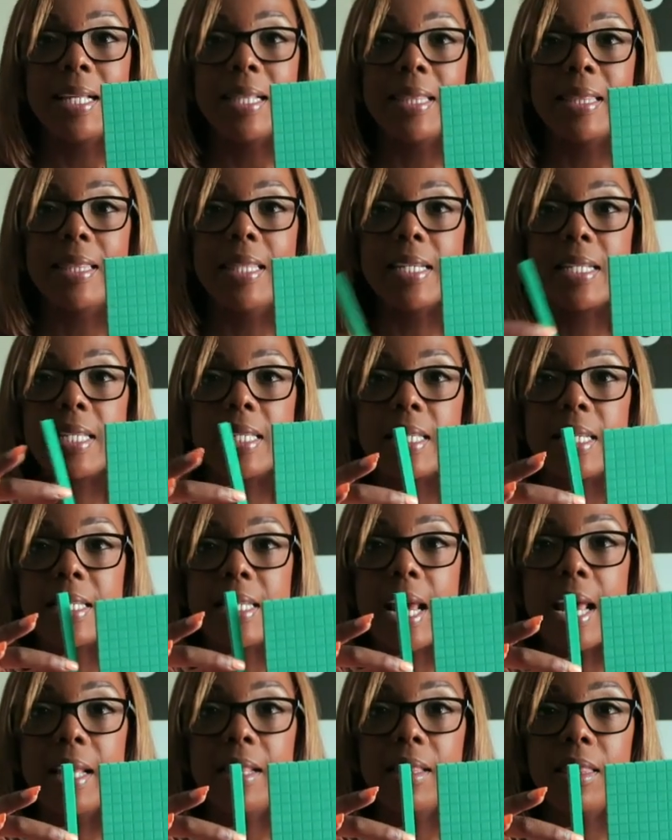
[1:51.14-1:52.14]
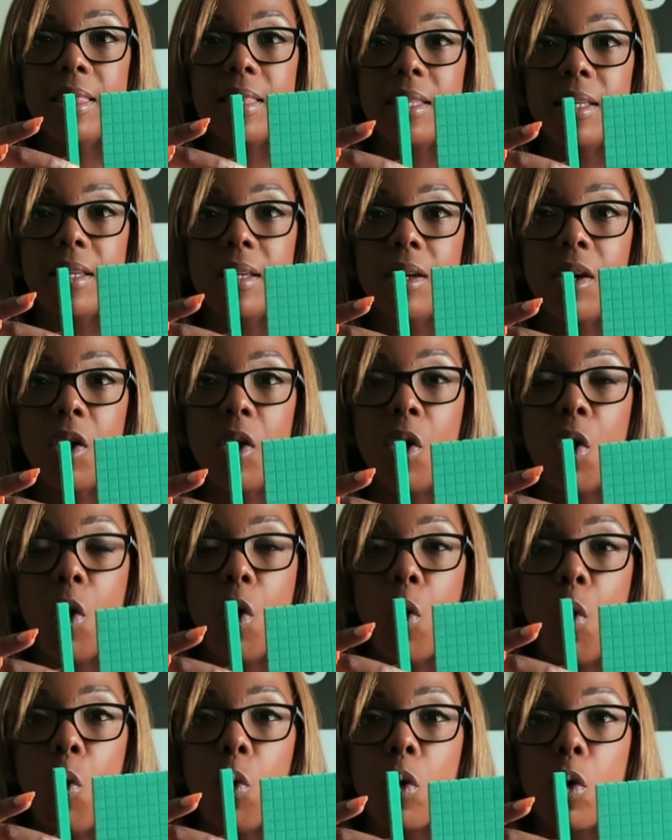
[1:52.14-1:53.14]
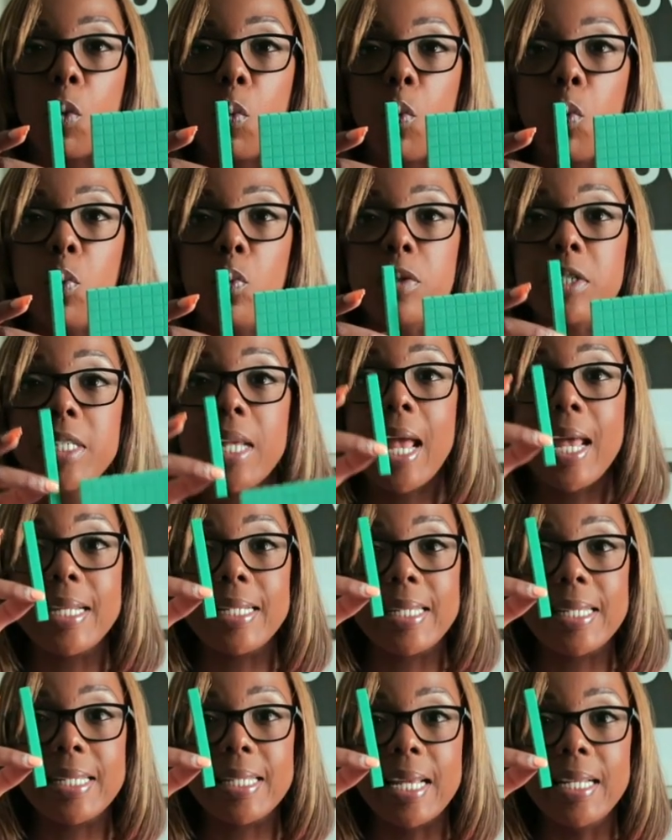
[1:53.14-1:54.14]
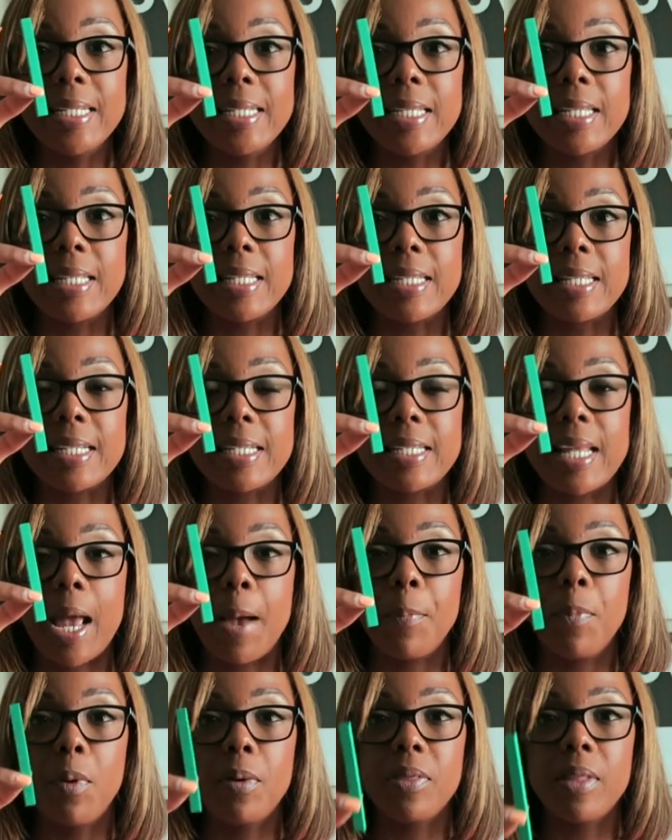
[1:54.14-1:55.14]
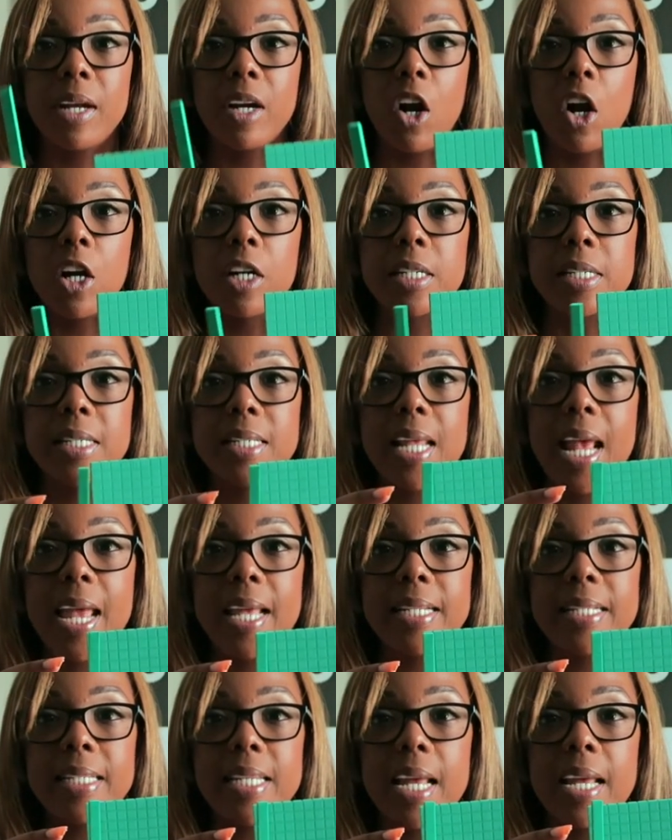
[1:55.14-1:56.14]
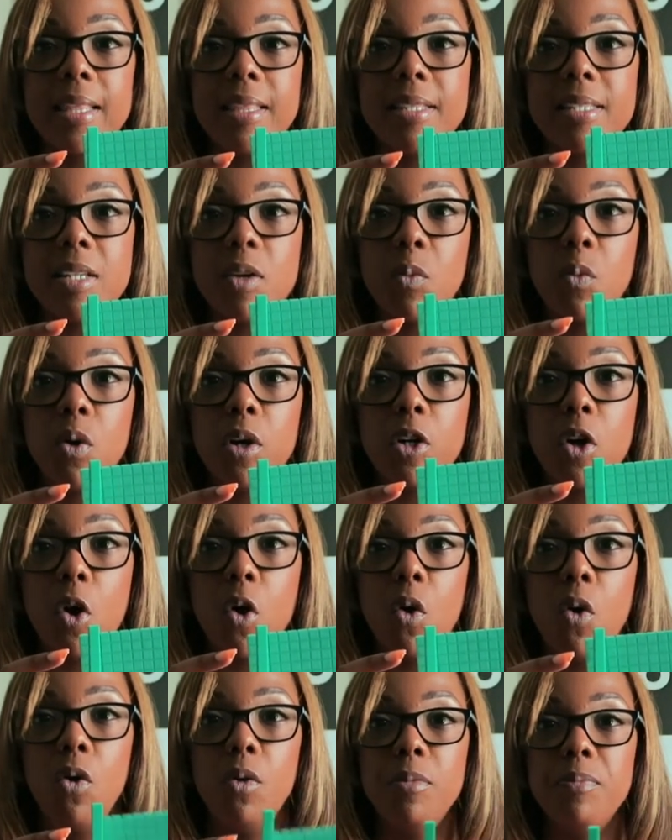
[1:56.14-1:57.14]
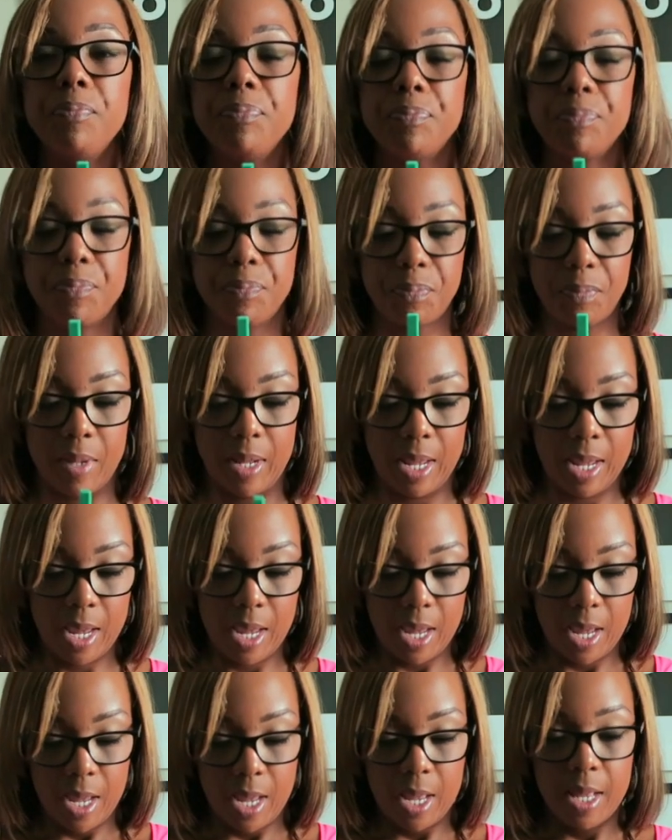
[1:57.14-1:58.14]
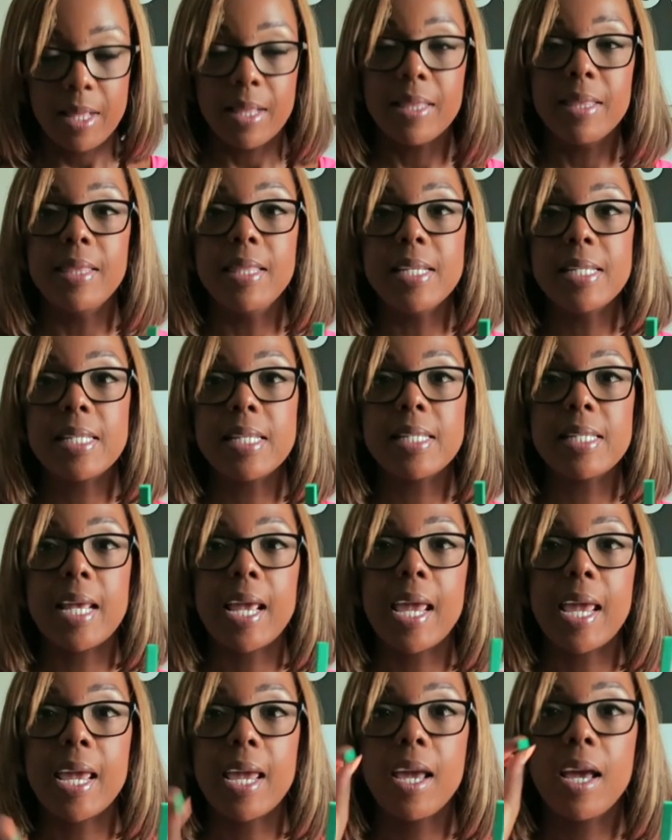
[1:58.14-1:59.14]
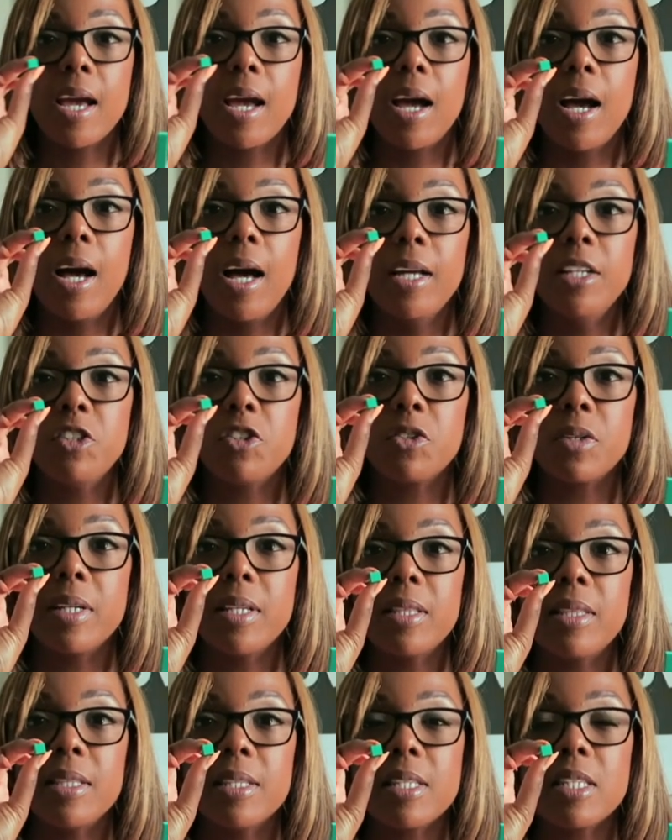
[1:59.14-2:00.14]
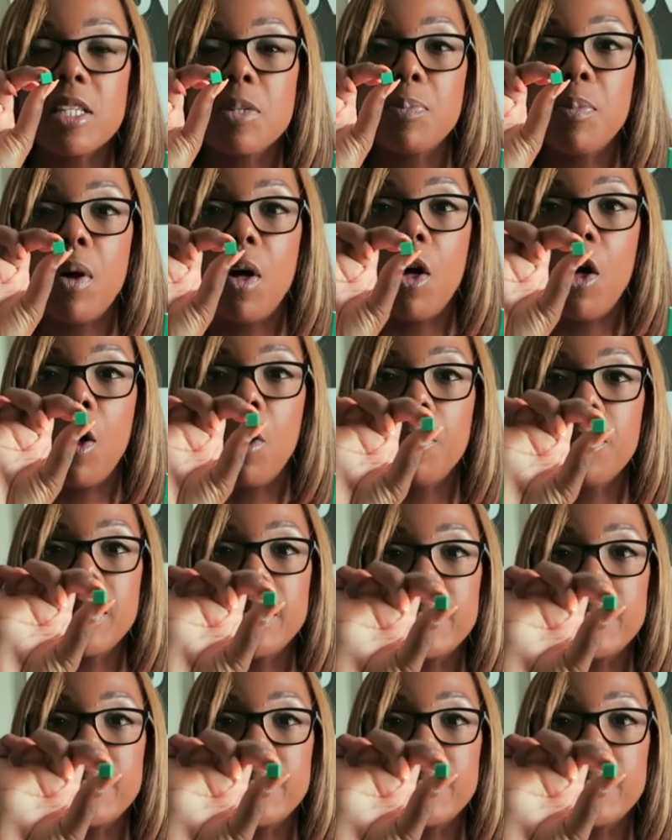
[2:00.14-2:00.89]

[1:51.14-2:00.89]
This is a tenth or 10 cents in this example, and there are 10 tenths and one whole. This is a hundredth. This small